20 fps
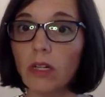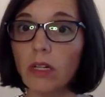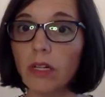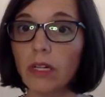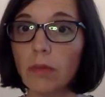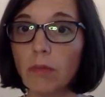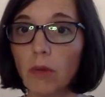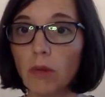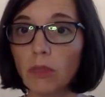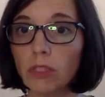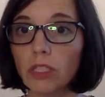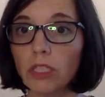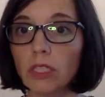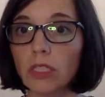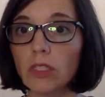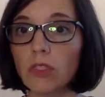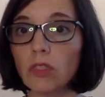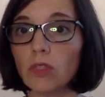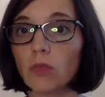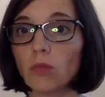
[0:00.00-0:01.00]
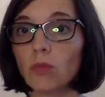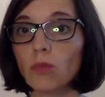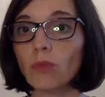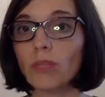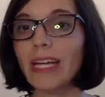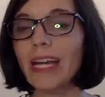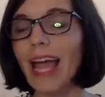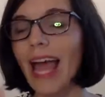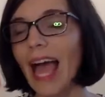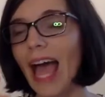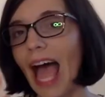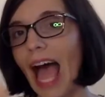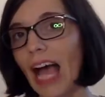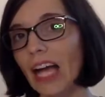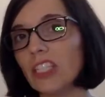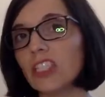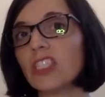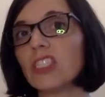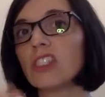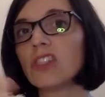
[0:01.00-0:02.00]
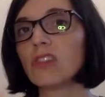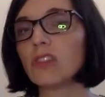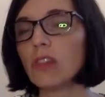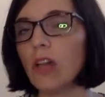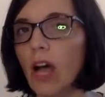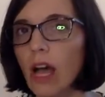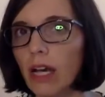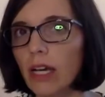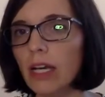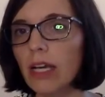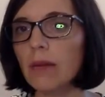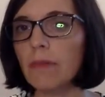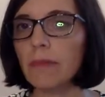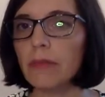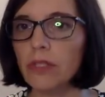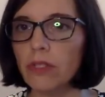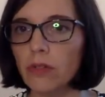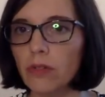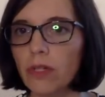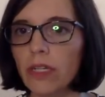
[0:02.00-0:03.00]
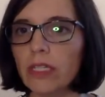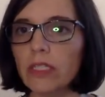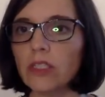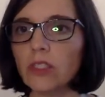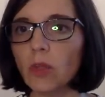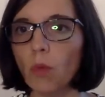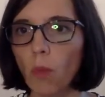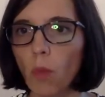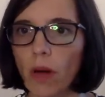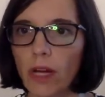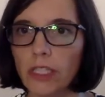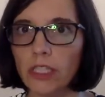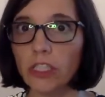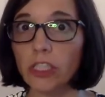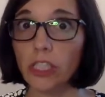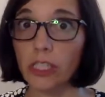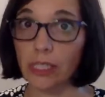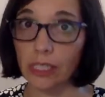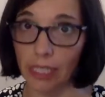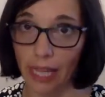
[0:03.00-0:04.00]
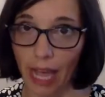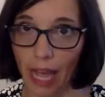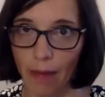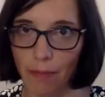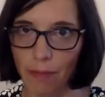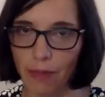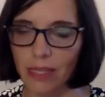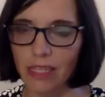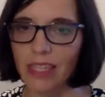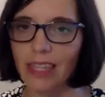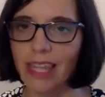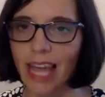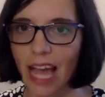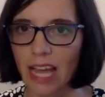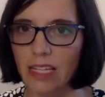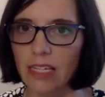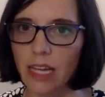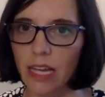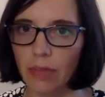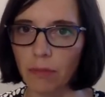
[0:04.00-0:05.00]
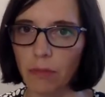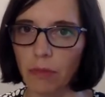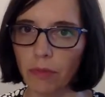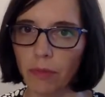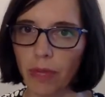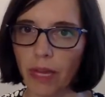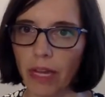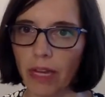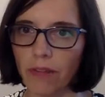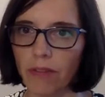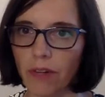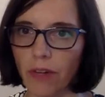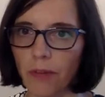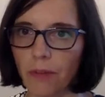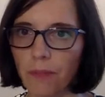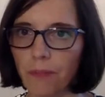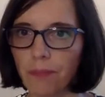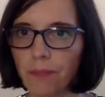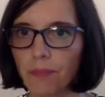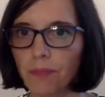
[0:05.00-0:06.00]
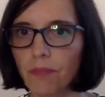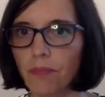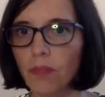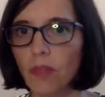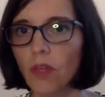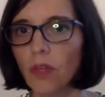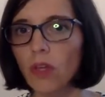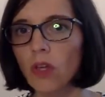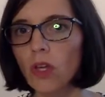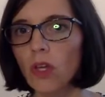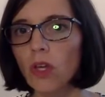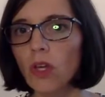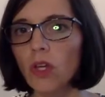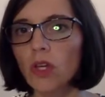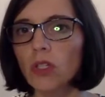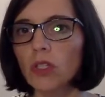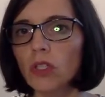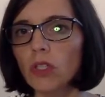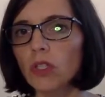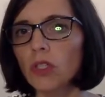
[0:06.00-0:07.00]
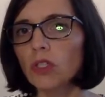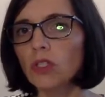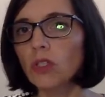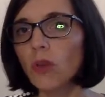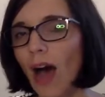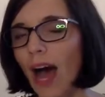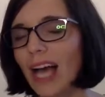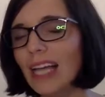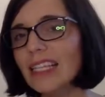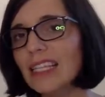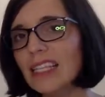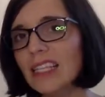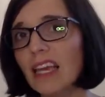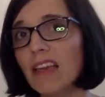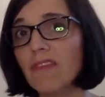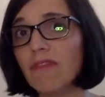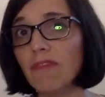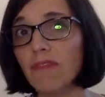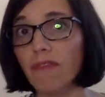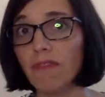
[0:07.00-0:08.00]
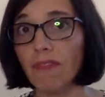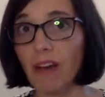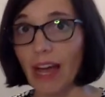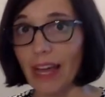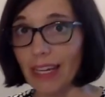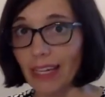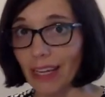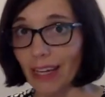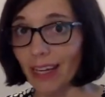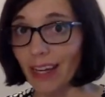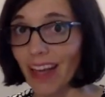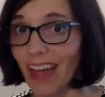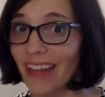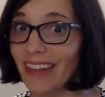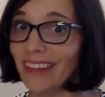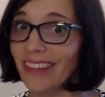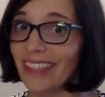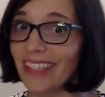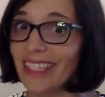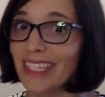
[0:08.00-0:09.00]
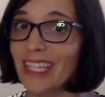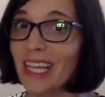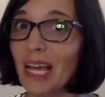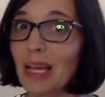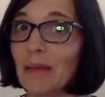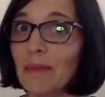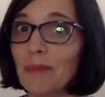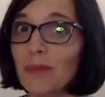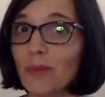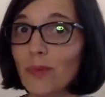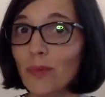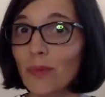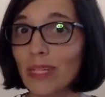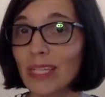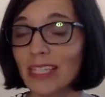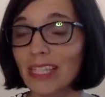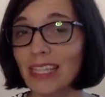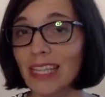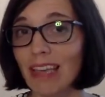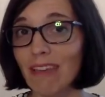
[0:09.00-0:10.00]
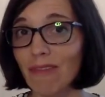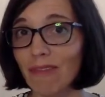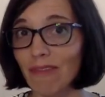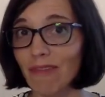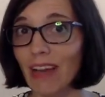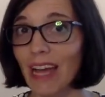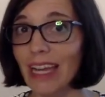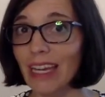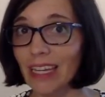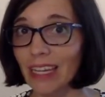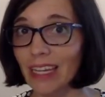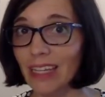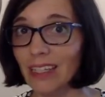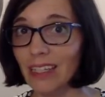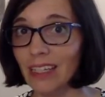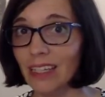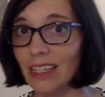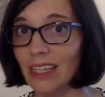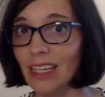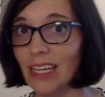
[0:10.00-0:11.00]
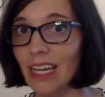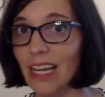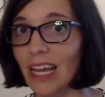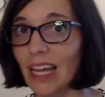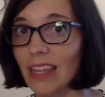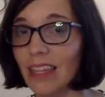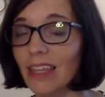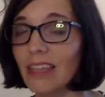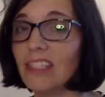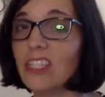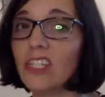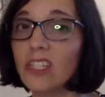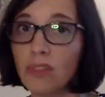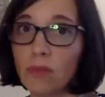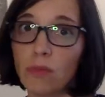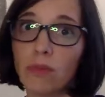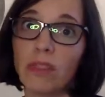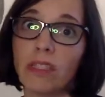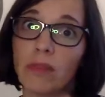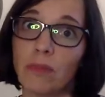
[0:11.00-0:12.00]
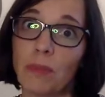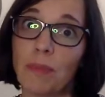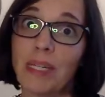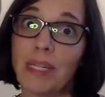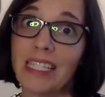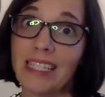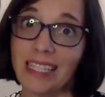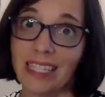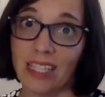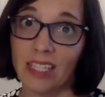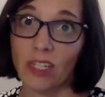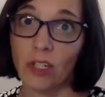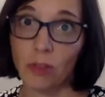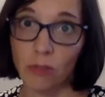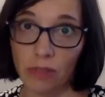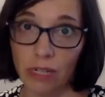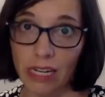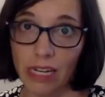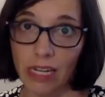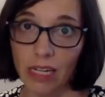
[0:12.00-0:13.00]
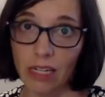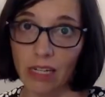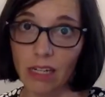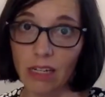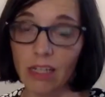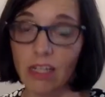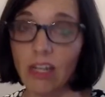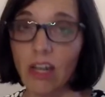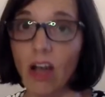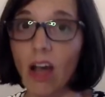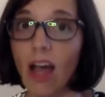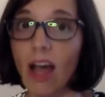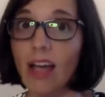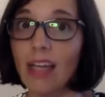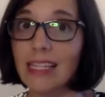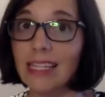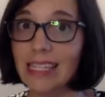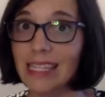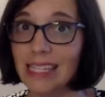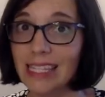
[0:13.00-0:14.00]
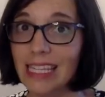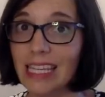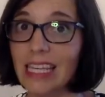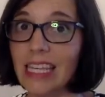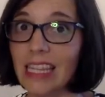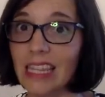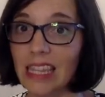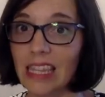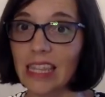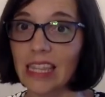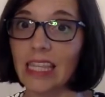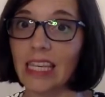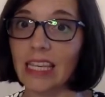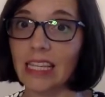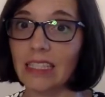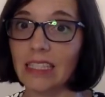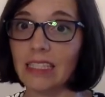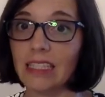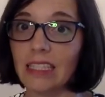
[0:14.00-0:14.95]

emotions, reactions not commiserate to what just happened, that type of behavior. So I say fighting, and a lot of times when we say fighting, it just really means disagreeing, not seeing things